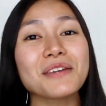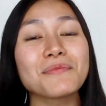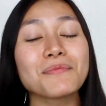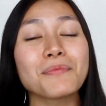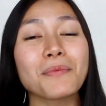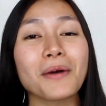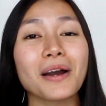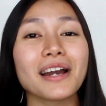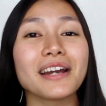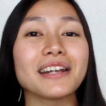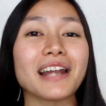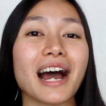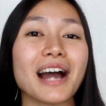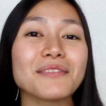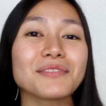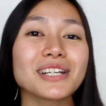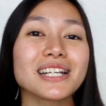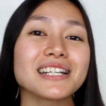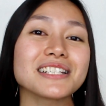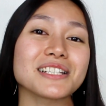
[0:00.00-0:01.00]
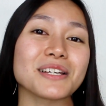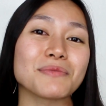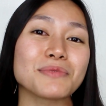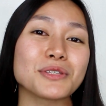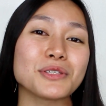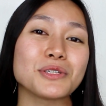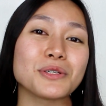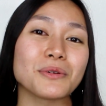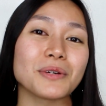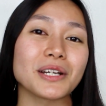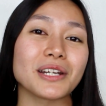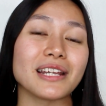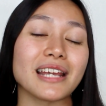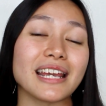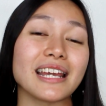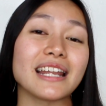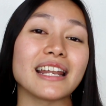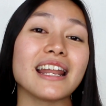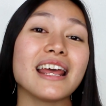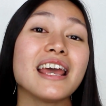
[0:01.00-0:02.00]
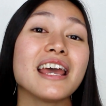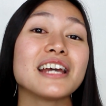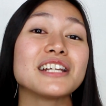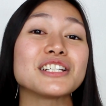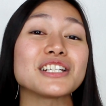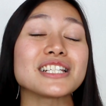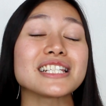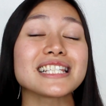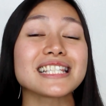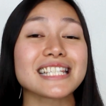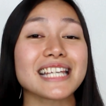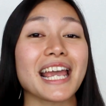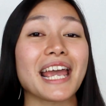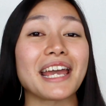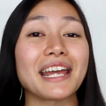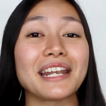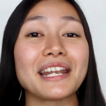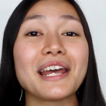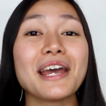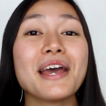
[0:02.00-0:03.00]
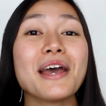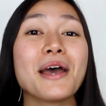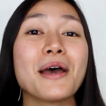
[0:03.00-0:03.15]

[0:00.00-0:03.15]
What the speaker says: but I'm gonna attempt to do it in just 10